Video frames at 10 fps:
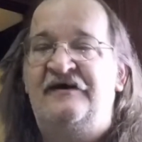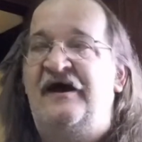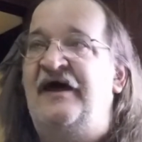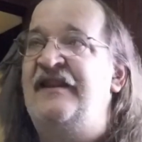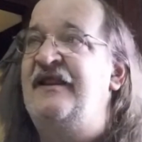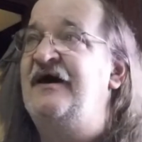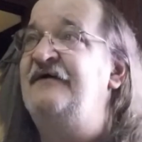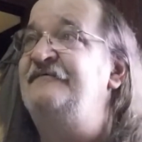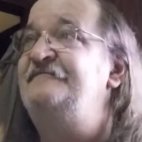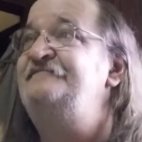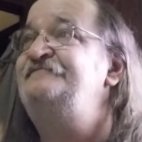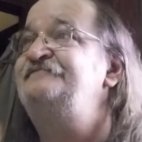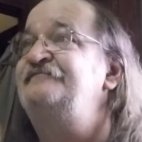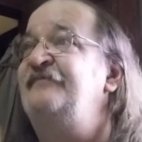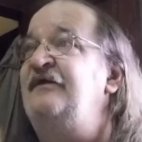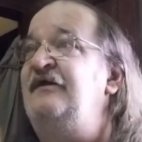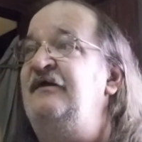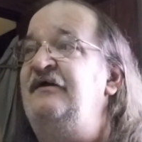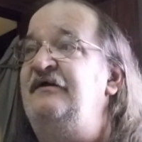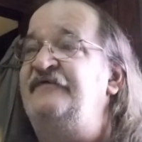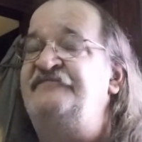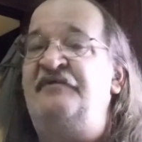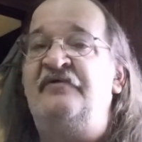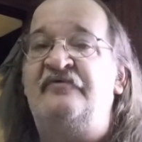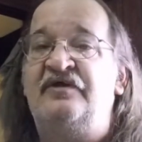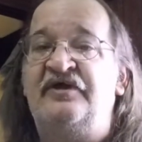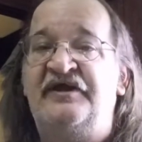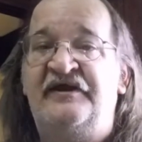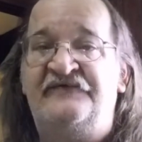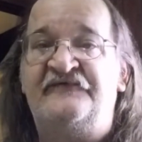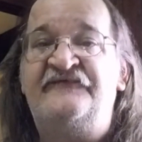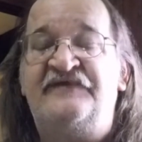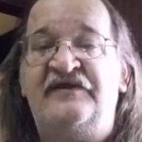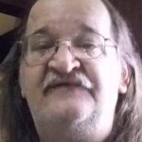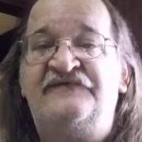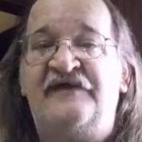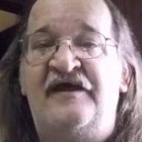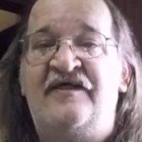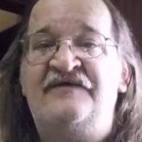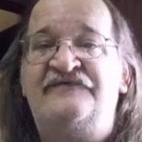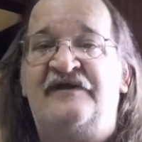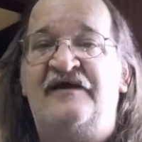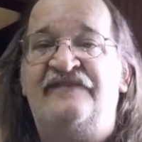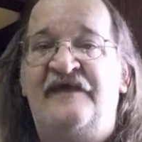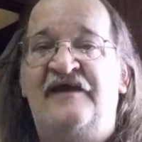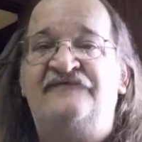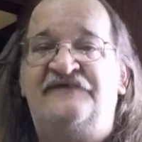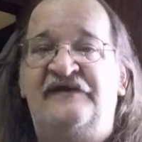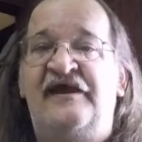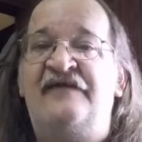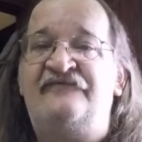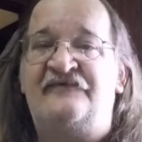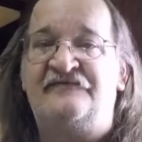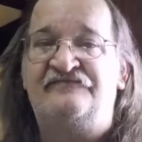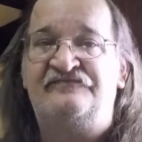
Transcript: And it's been a really interesting challenge, and I thank Jen for